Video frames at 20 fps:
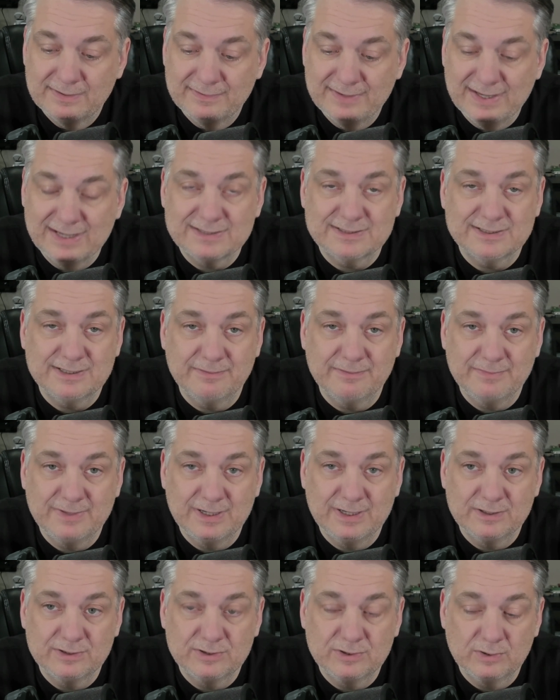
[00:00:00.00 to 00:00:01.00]
that sent
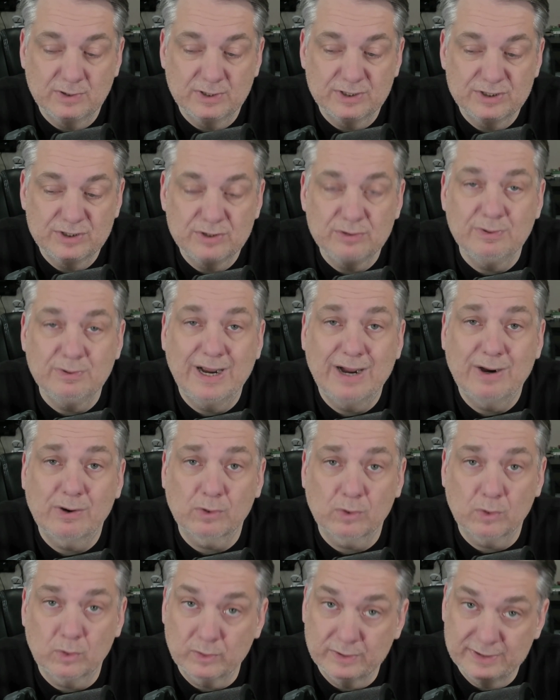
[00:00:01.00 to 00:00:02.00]
me into a
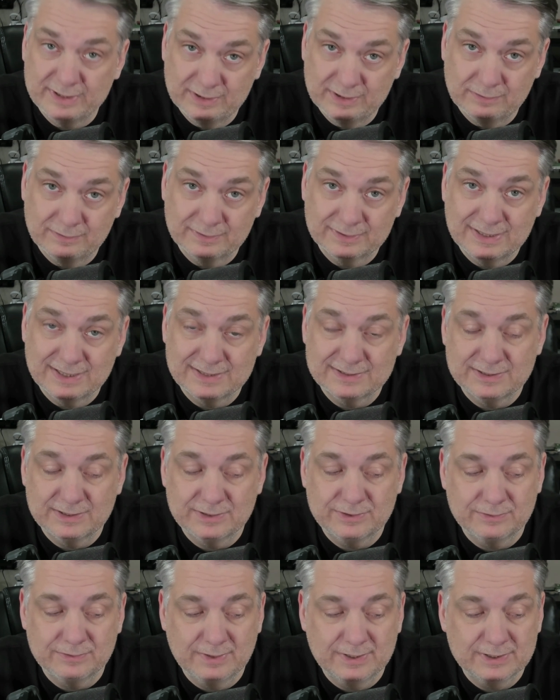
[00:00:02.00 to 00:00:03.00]
two-hour ordeal with that
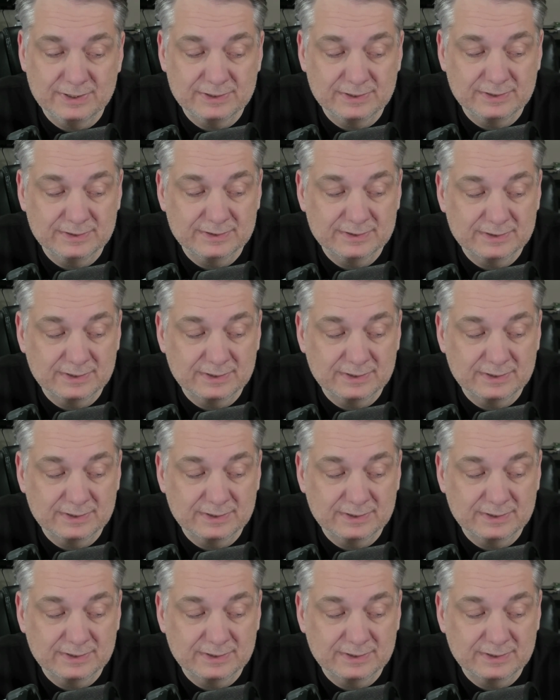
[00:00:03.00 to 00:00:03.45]
situation.